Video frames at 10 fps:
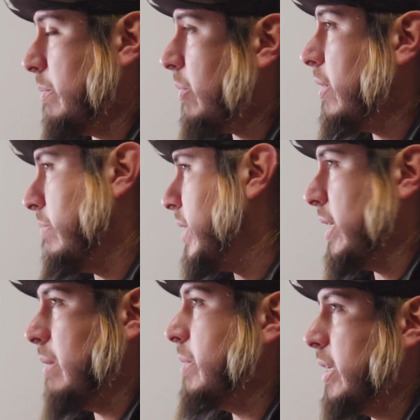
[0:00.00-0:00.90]
the part of me
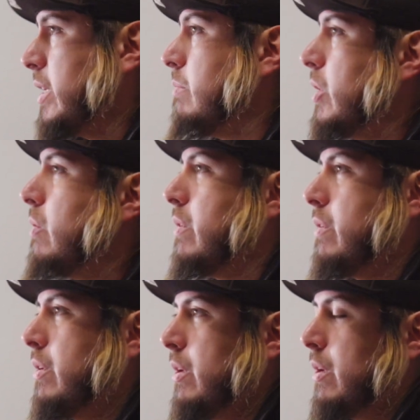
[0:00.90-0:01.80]
that I'm going to keep going.
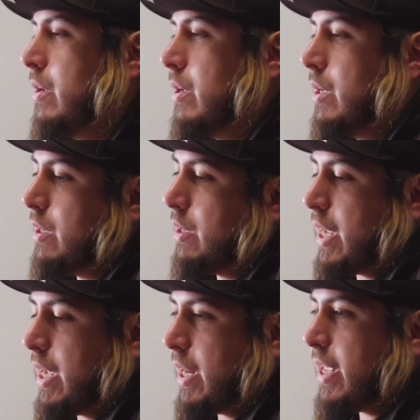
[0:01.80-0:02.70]

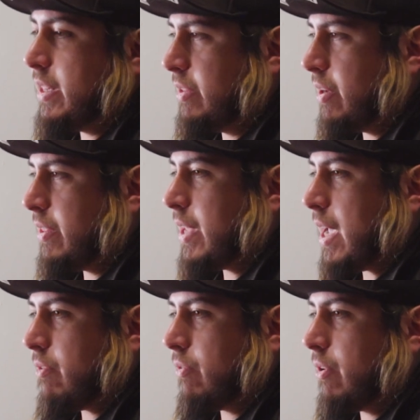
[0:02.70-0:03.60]
And I had done
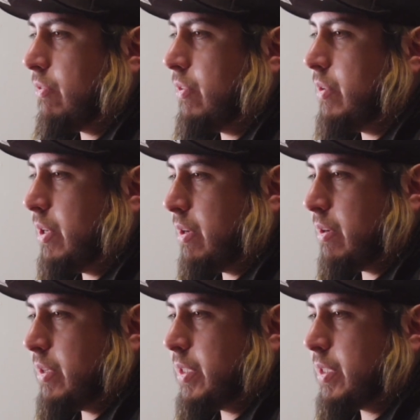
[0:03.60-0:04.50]
that for a few
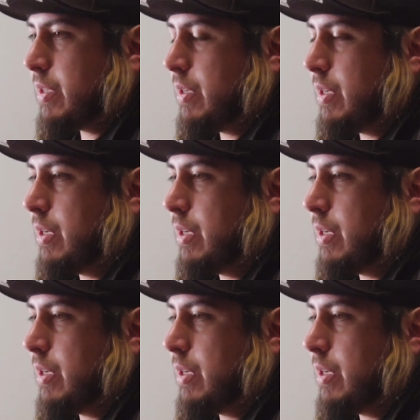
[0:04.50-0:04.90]
years. When